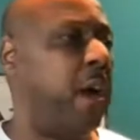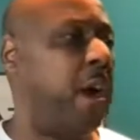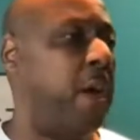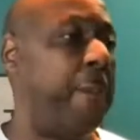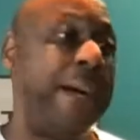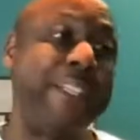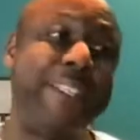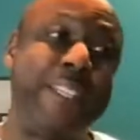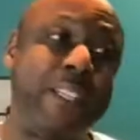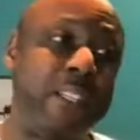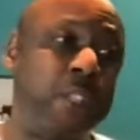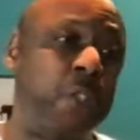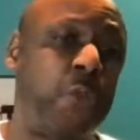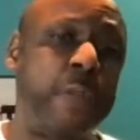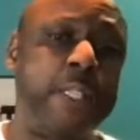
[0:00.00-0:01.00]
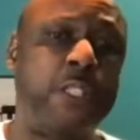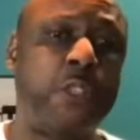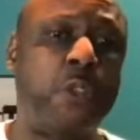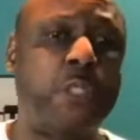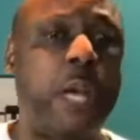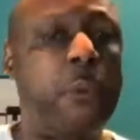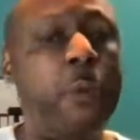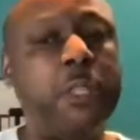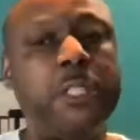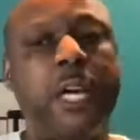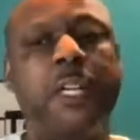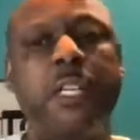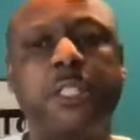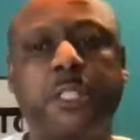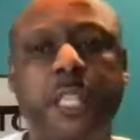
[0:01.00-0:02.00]
Um, I did a little research. I want
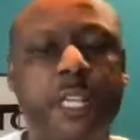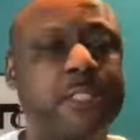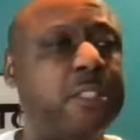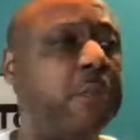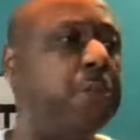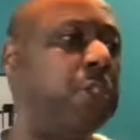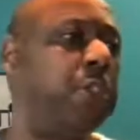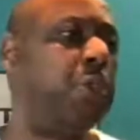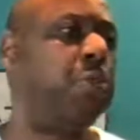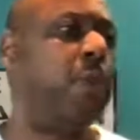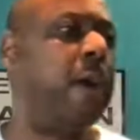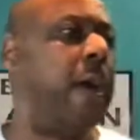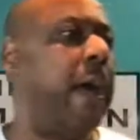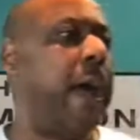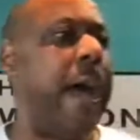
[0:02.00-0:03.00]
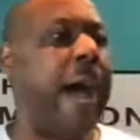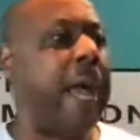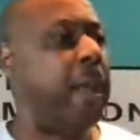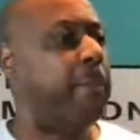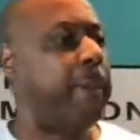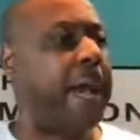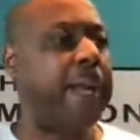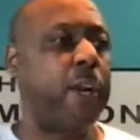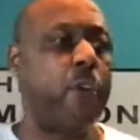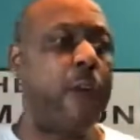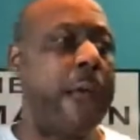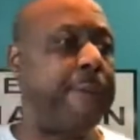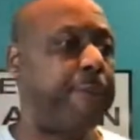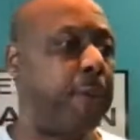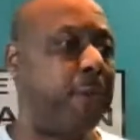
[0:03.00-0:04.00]
y'all to understand something too. I am not a
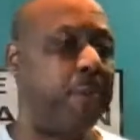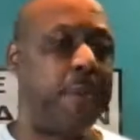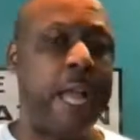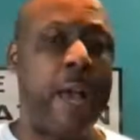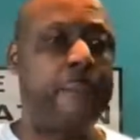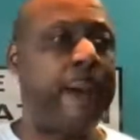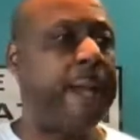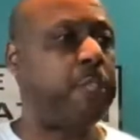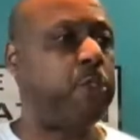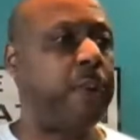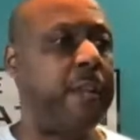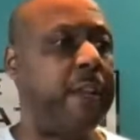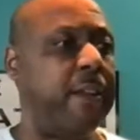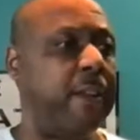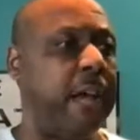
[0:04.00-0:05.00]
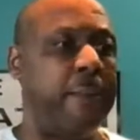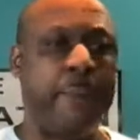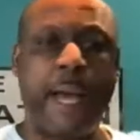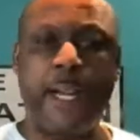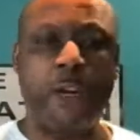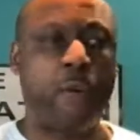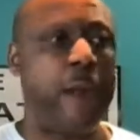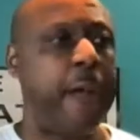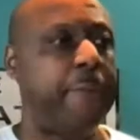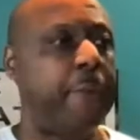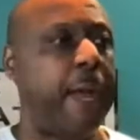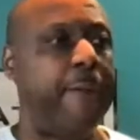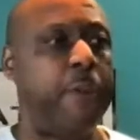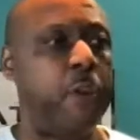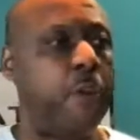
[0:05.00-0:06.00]
crafter, not by trade. I'm not a
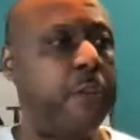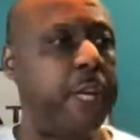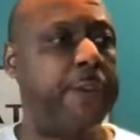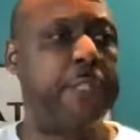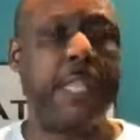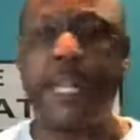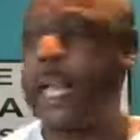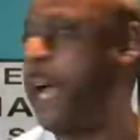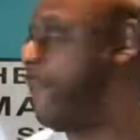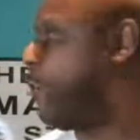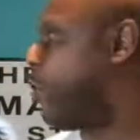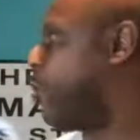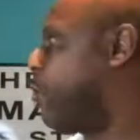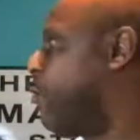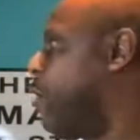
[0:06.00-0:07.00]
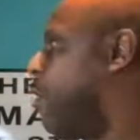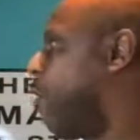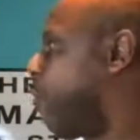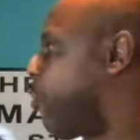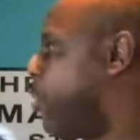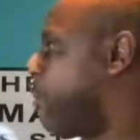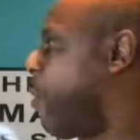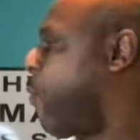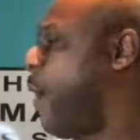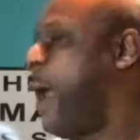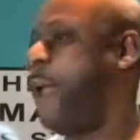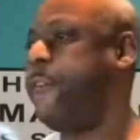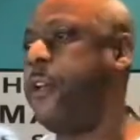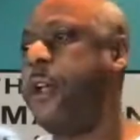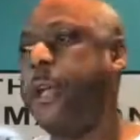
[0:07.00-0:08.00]
crafter. I've learned everything I've learned from my
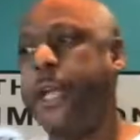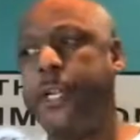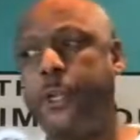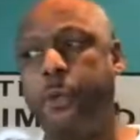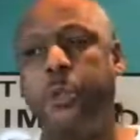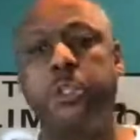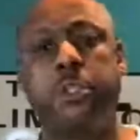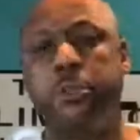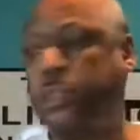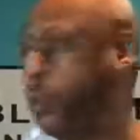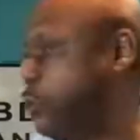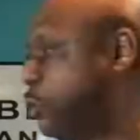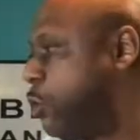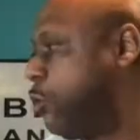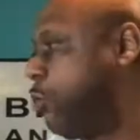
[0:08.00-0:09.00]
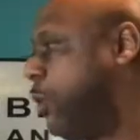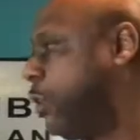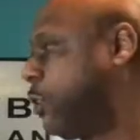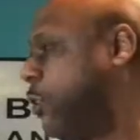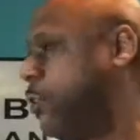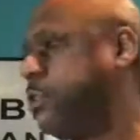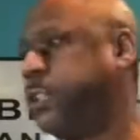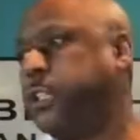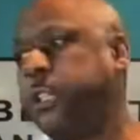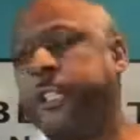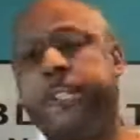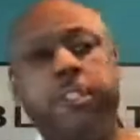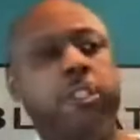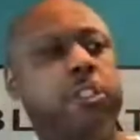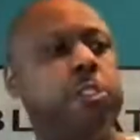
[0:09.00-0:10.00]
wife and doing YouTube research and
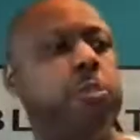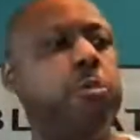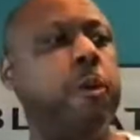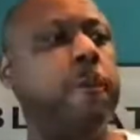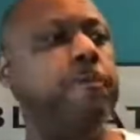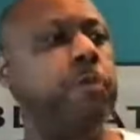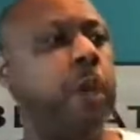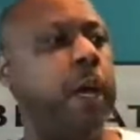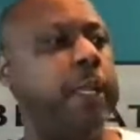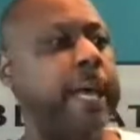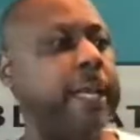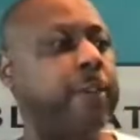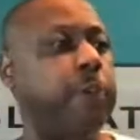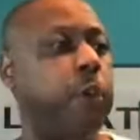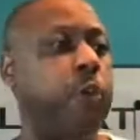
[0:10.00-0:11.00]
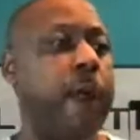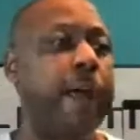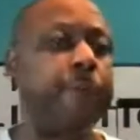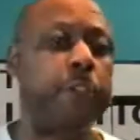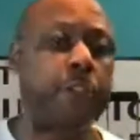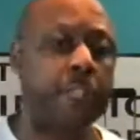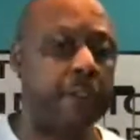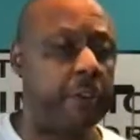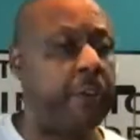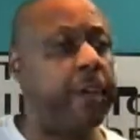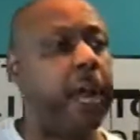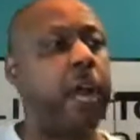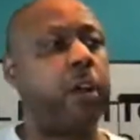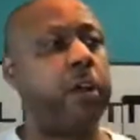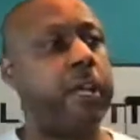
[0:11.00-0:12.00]
listening to a lot of the crafters that are
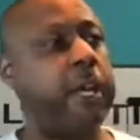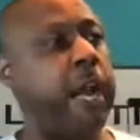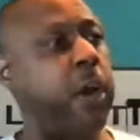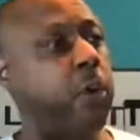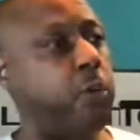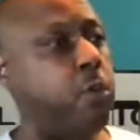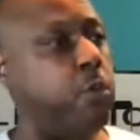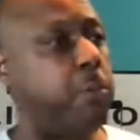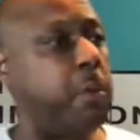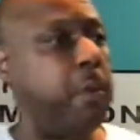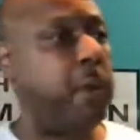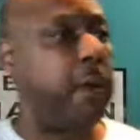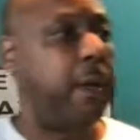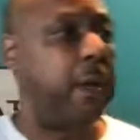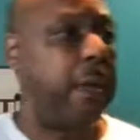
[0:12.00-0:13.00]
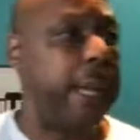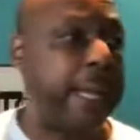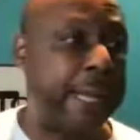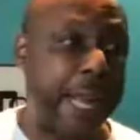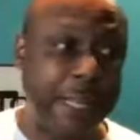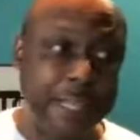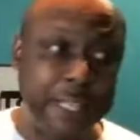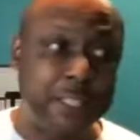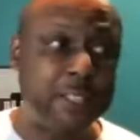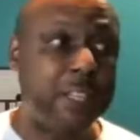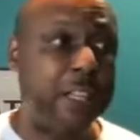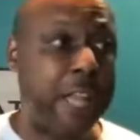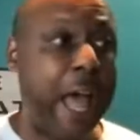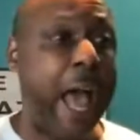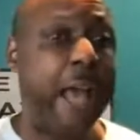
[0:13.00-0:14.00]
in our in our group. And I listen
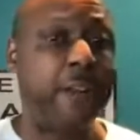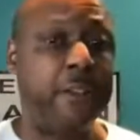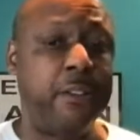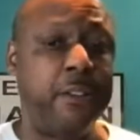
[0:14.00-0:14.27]
a lot.